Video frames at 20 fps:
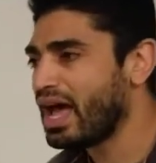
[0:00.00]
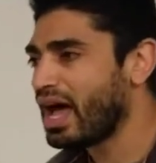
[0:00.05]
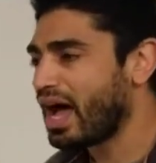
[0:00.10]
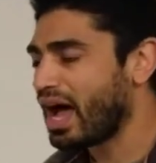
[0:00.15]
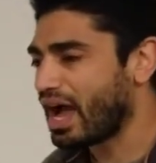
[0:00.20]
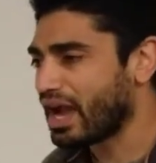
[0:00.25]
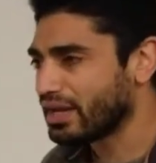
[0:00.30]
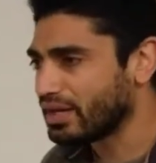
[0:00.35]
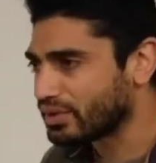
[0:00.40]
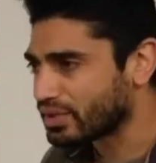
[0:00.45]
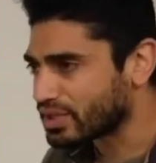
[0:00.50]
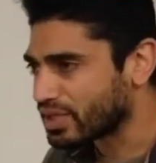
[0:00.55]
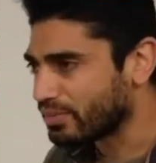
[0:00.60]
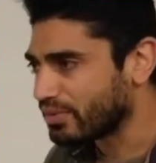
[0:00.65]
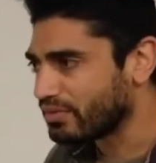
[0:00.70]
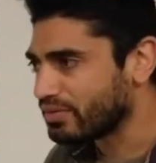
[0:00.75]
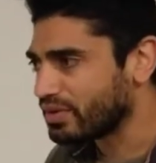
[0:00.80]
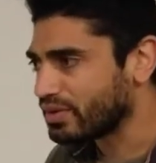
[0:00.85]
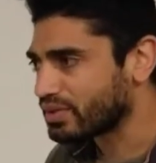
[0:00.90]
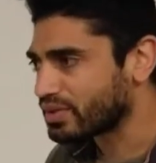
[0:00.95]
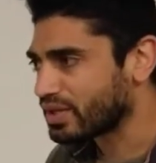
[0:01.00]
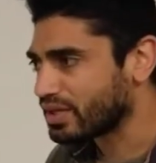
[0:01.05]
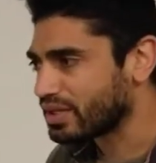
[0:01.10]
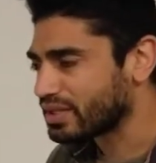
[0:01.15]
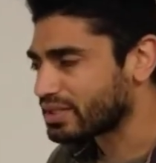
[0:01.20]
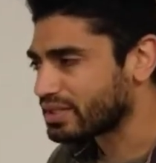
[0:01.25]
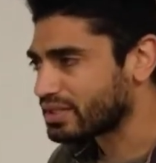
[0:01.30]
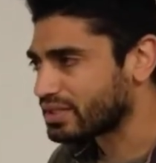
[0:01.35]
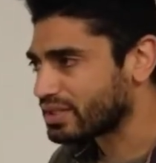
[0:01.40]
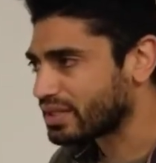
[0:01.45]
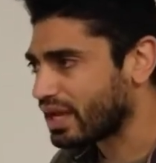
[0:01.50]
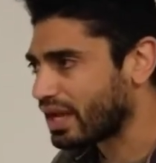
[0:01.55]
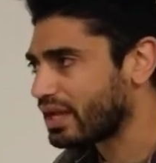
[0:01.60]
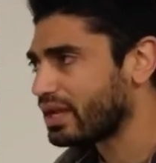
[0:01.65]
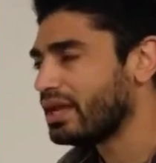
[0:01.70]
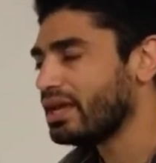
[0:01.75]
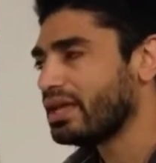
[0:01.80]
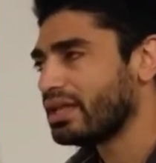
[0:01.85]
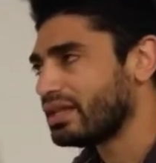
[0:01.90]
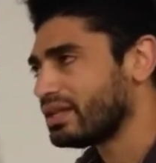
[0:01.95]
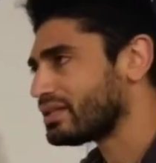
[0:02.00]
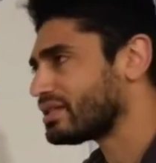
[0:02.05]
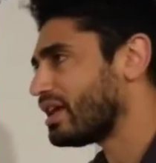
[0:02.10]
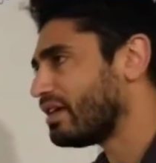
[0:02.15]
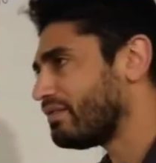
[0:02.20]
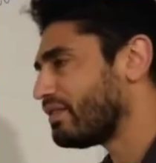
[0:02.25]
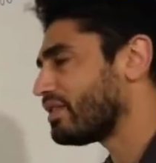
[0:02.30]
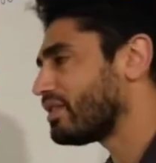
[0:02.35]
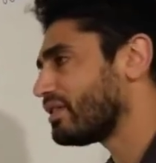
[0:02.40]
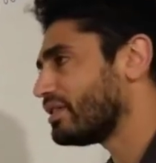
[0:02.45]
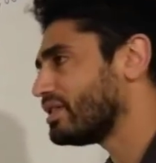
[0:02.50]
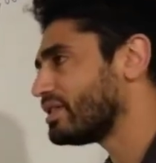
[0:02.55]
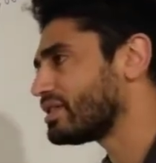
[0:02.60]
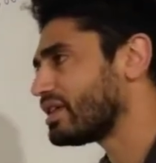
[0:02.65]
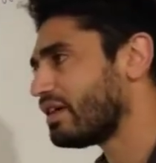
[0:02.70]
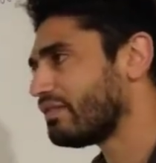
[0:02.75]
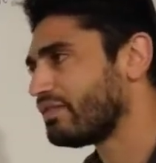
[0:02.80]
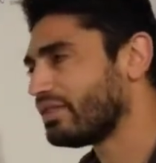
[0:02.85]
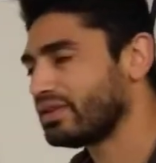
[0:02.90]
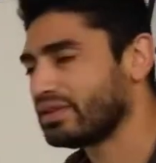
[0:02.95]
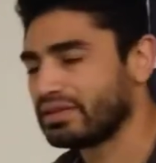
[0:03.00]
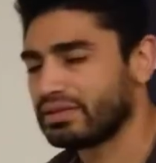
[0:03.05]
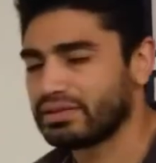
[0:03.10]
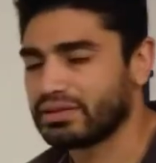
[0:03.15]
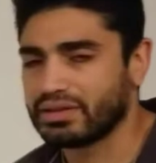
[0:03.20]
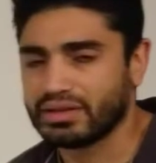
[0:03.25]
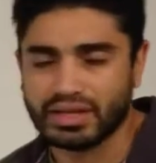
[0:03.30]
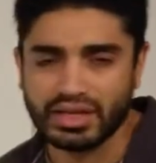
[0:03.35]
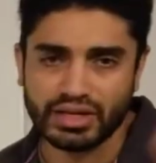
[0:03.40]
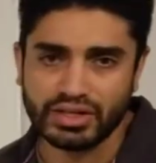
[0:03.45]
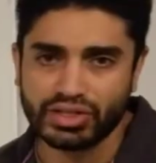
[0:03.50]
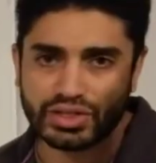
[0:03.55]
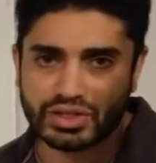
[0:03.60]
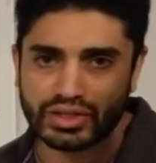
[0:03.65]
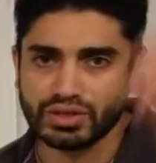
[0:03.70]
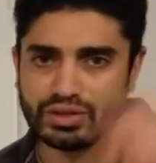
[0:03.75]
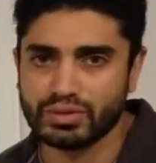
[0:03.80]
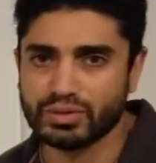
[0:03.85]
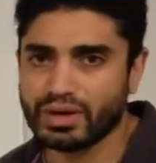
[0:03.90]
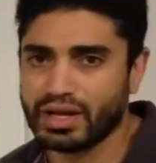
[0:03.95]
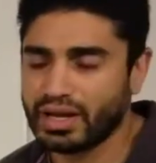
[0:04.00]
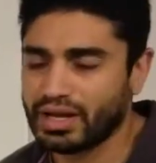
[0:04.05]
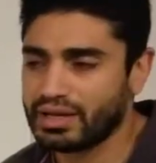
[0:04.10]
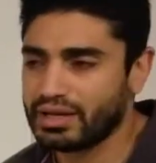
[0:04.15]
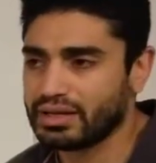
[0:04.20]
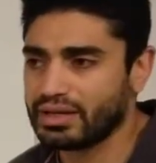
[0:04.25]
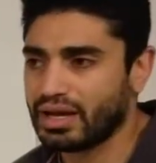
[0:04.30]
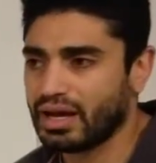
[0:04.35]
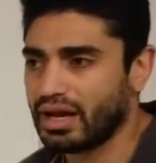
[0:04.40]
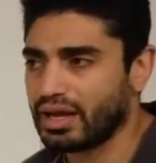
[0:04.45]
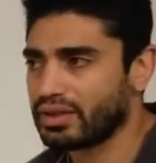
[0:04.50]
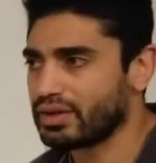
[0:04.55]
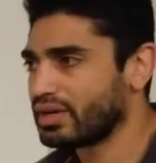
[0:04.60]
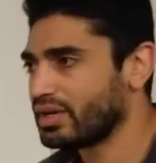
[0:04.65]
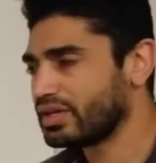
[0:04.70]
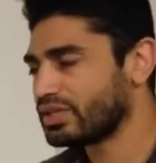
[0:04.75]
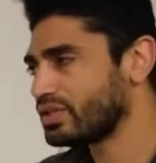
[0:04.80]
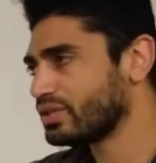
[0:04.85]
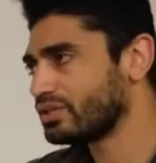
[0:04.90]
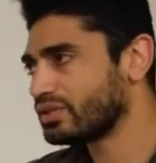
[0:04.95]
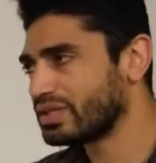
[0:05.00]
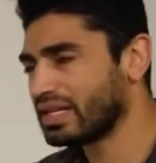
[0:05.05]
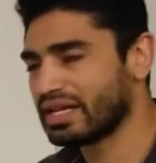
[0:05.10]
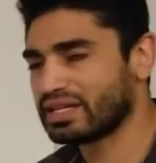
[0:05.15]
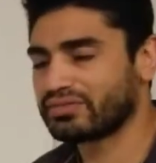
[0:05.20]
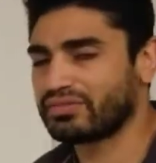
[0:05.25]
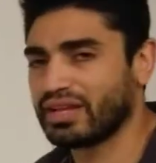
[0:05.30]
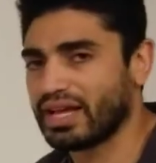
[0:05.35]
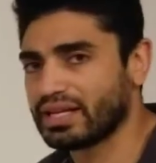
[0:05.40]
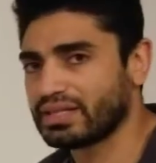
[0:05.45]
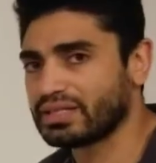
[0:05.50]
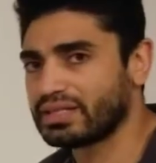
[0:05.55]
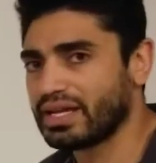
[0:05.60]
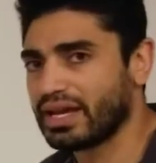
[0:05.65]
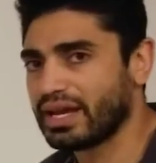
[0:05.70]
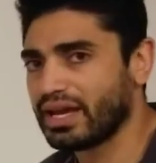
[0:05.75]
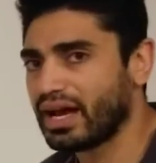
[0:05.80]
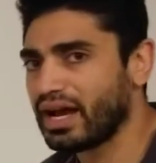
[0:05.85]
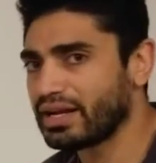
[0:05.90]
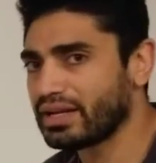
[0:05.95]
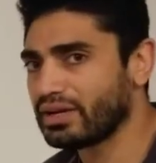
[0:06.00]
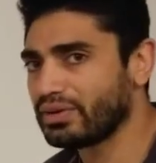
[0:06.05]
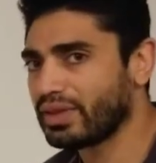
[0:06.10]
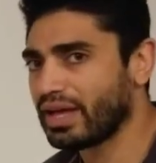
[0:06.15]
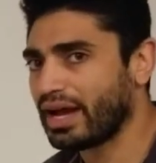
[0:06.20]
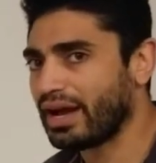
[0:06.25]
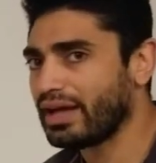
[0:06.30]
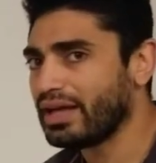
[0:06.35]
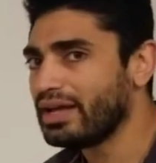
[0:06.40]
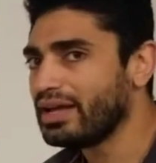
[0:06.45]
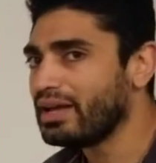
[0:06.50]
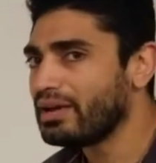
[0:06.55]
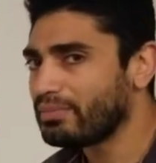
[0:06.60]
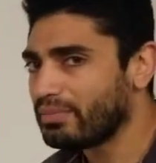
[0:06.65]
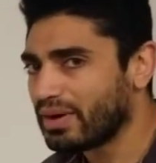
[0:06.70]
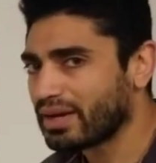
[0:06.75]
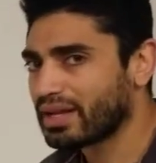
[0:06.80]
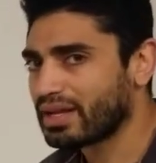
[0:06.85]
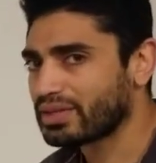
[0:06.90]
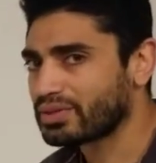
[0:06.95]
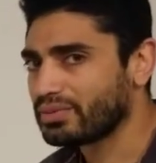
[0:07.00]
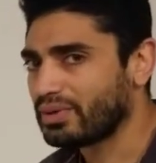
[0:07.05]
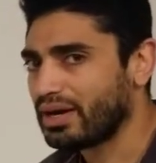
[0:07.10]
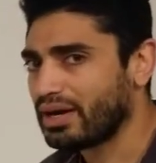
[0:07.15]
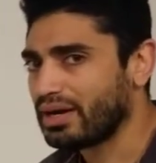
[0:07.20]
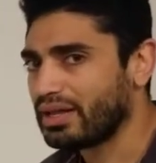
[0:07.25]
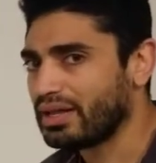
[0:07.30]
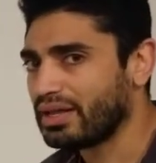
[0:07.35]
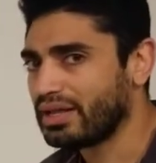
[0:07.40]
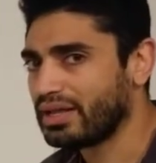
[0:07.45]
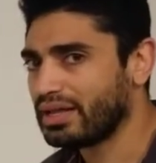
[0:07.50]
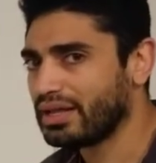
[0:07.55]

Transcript: I know some of you is going to say the 737 issue and other issues, less flights today. I know that. But guess what?